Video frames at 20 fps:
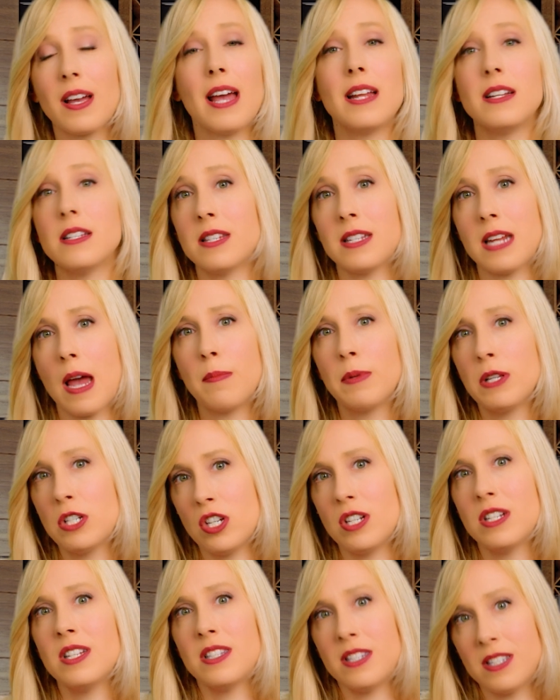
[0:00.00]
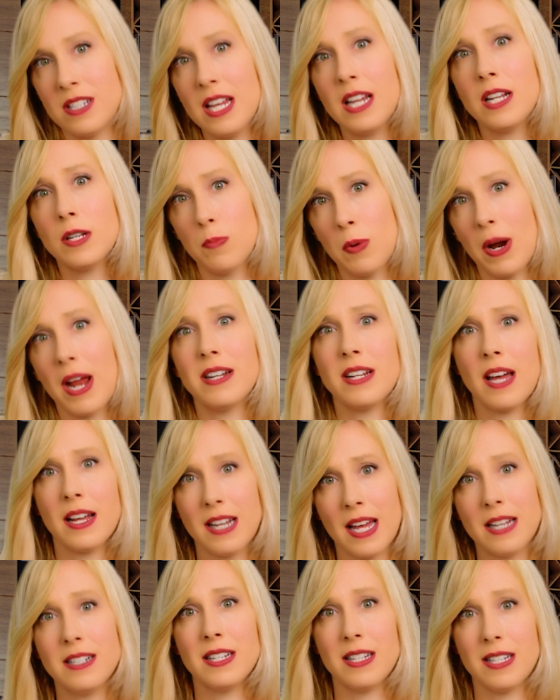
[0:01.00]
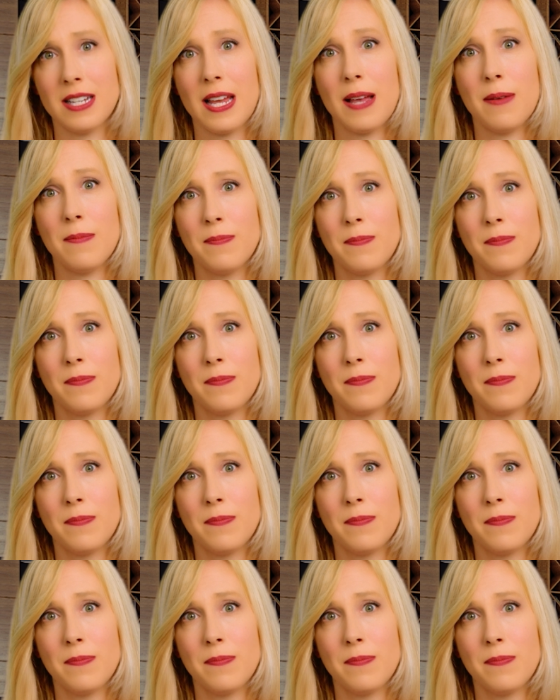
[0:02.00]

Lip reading: and establish a distinct brand identity.